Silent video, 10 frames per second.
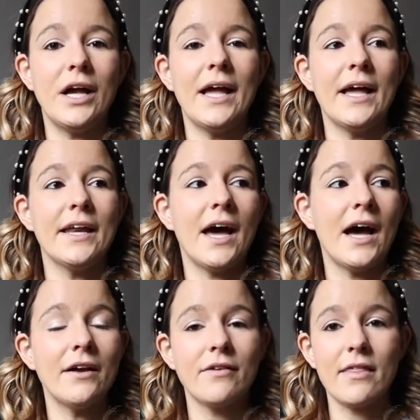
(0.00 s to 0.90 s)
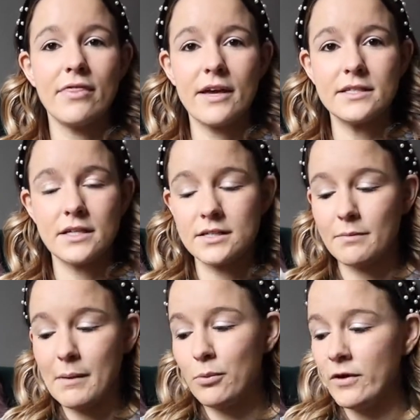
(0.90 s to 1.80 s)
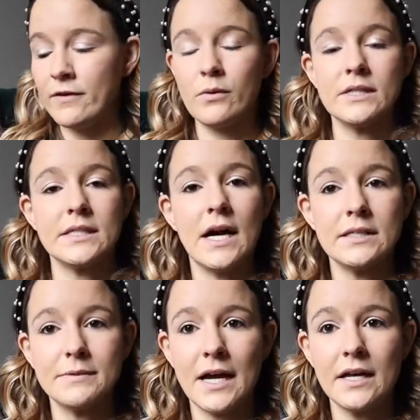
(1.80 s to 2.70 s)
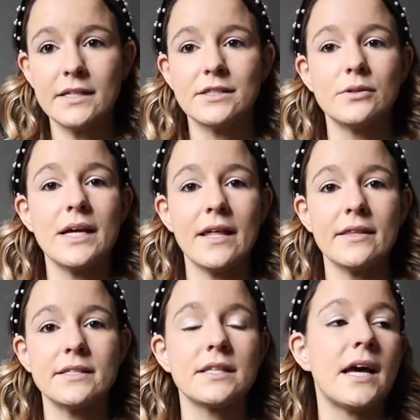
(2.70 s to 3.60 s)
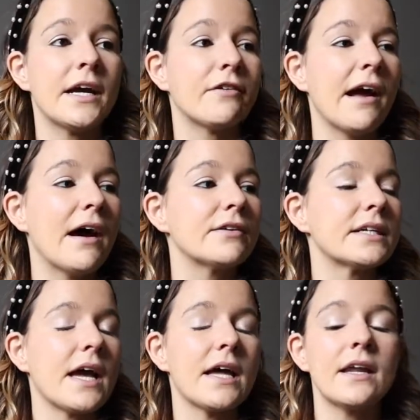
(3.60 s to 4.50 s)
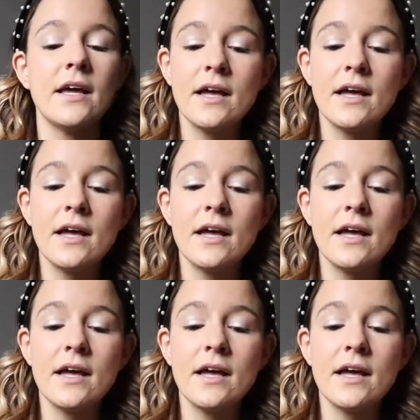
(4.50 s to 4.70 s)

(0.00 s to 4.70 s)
and I read this because my boyfriend works in hospitality, so he had this lying around again,